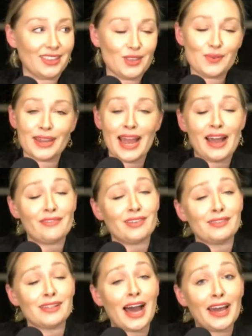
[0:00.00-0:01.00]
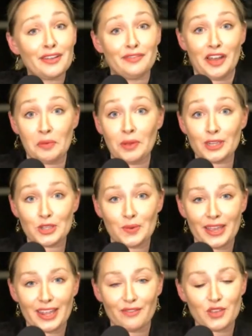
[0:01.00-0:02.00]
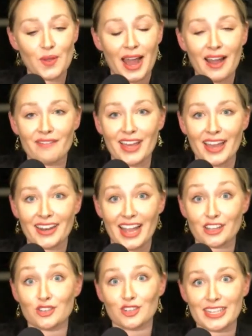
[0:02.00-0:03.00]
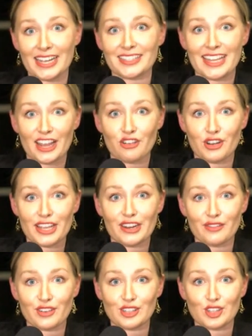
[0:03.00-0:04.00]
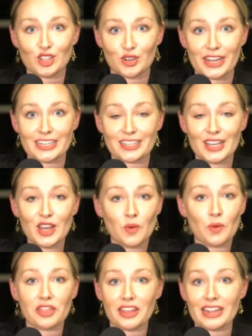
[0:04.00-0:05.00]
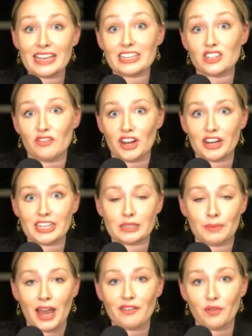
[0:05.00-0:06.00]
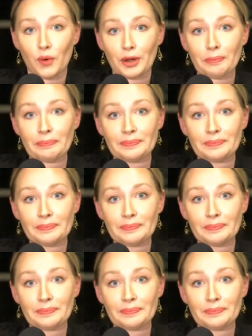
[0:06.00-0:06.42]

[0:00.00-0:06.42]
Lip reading: You can have a lot of fun while doing it if you have that exercise, that creative constraint within each various platform.